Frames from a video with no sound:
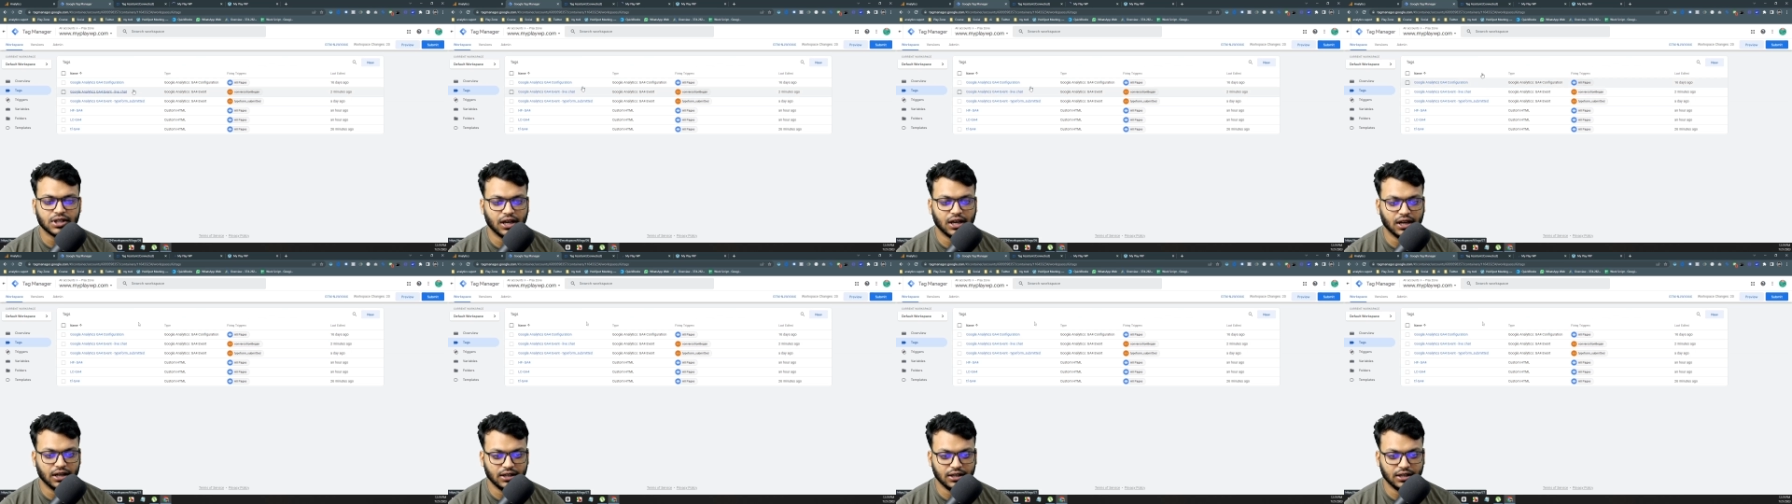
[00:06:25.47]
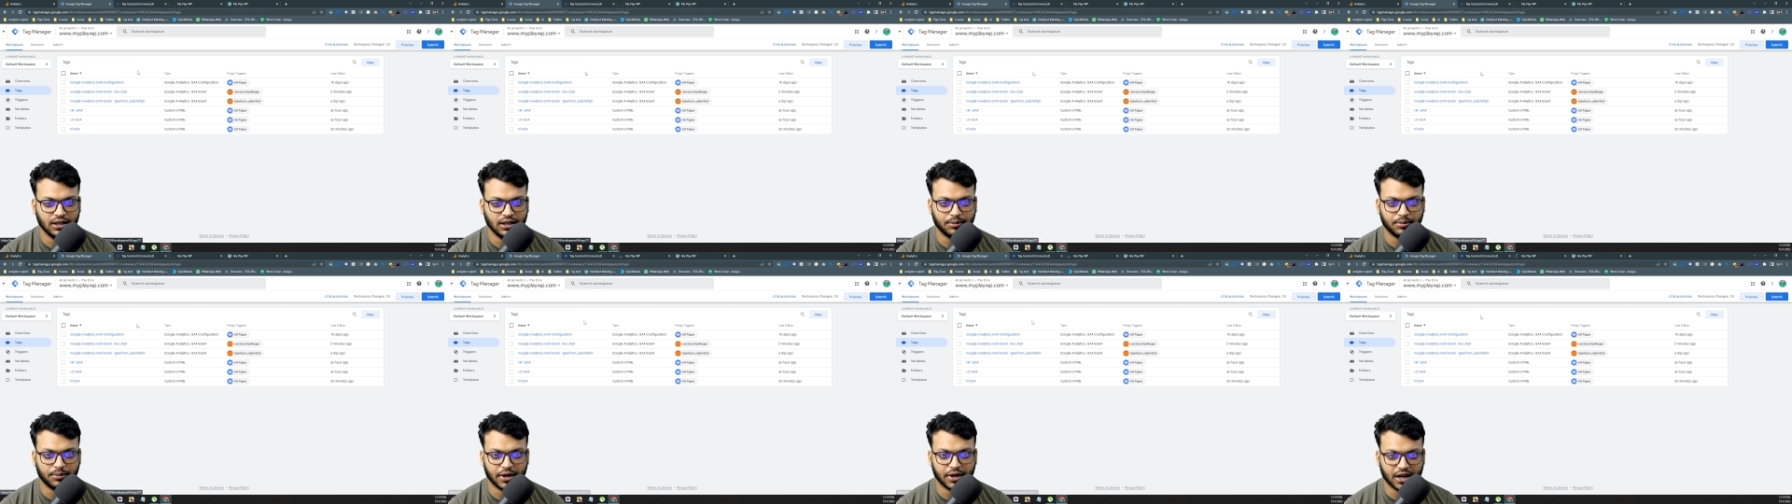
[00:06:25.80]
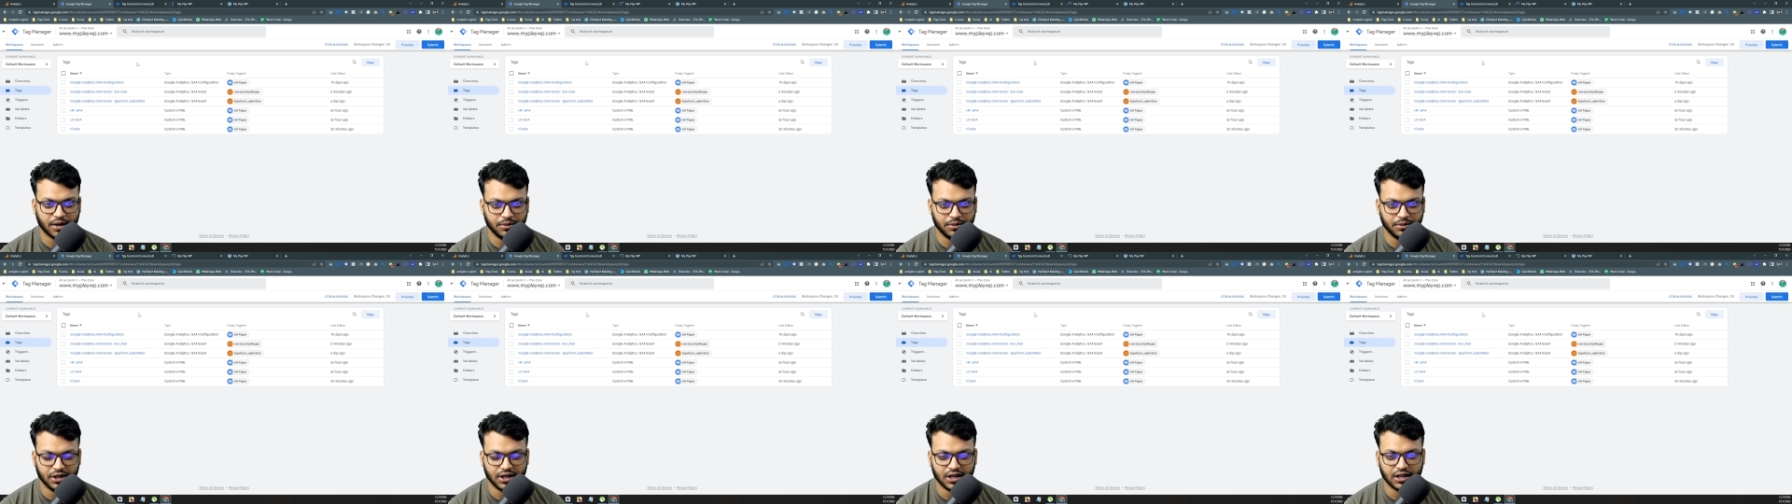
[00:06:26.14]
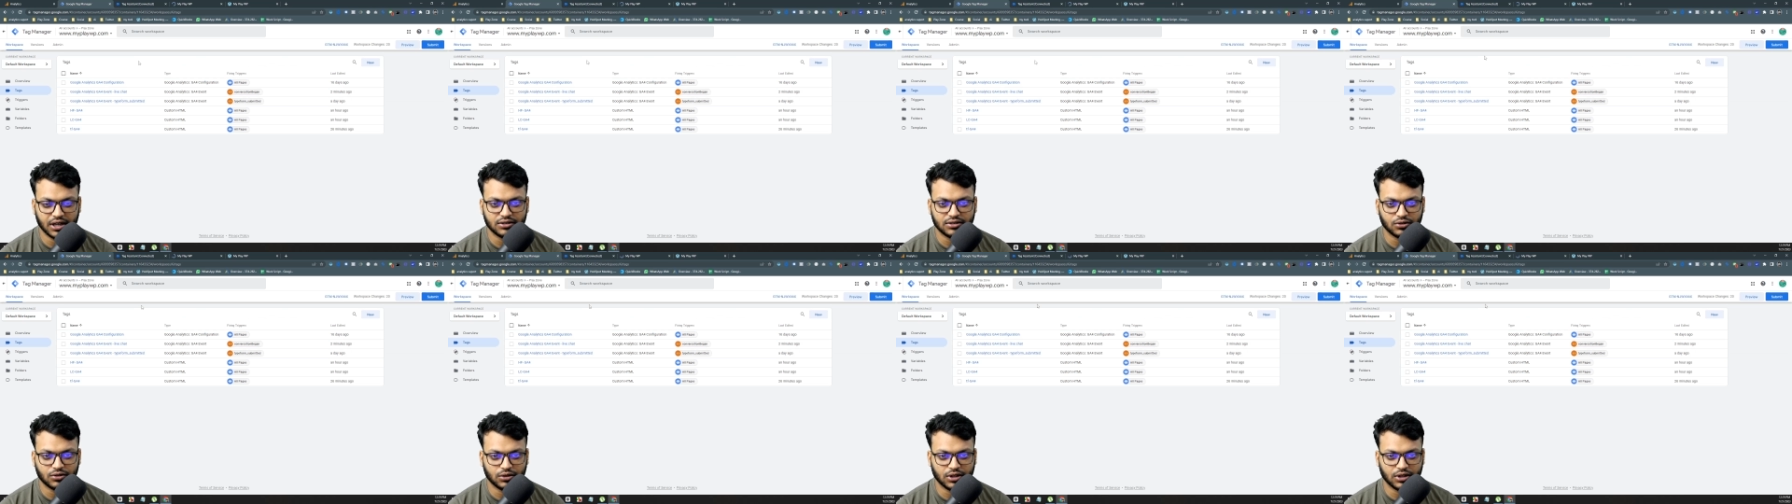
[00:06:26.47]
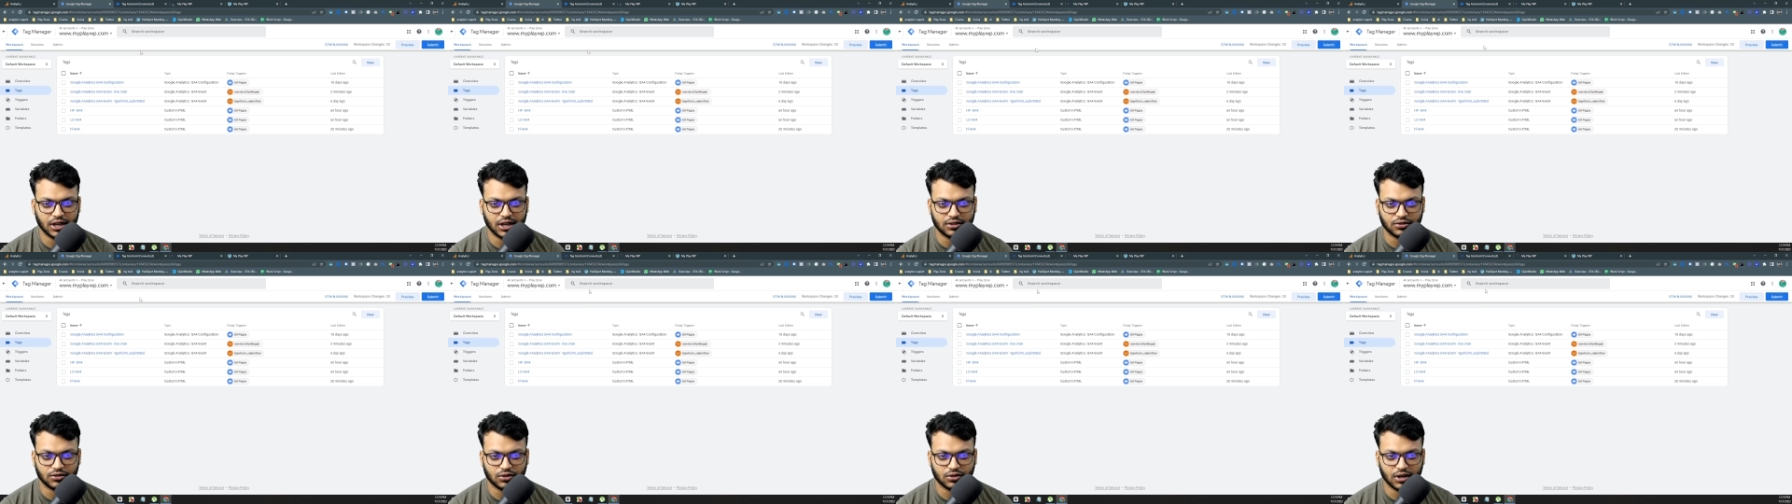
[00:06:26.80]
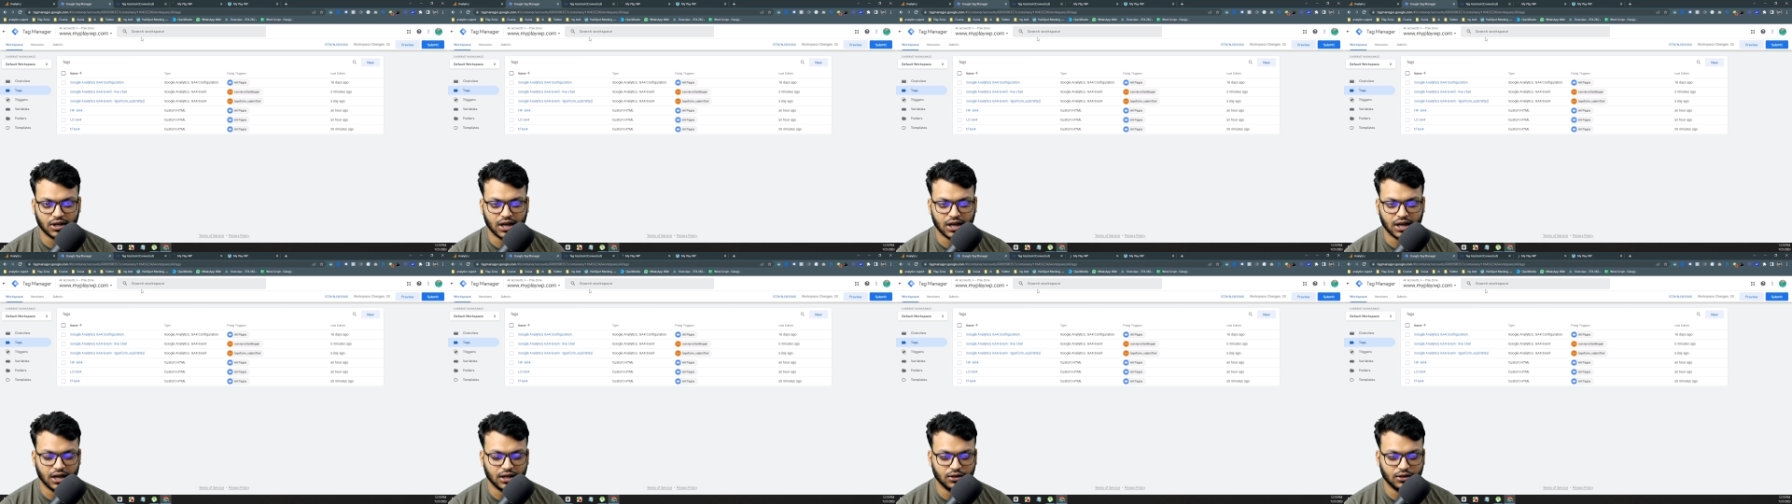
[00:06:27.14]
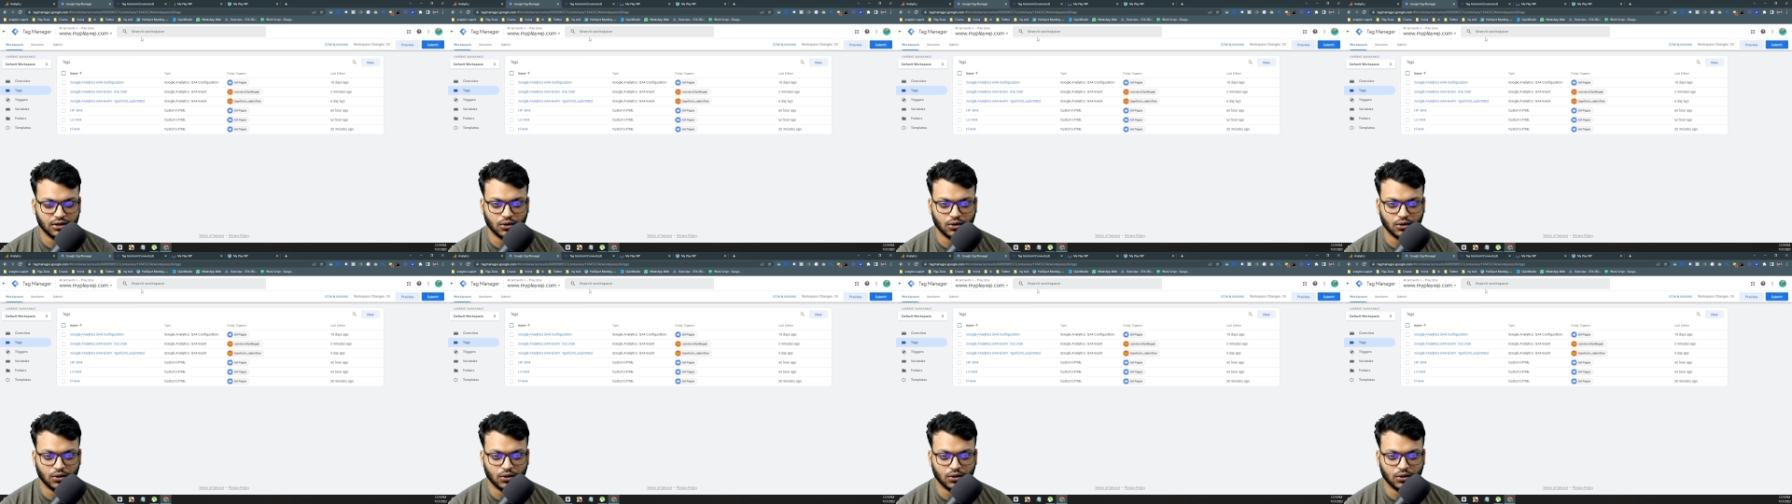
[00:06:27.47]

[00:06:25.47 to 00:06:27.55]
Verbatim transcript: any parameters so that's why i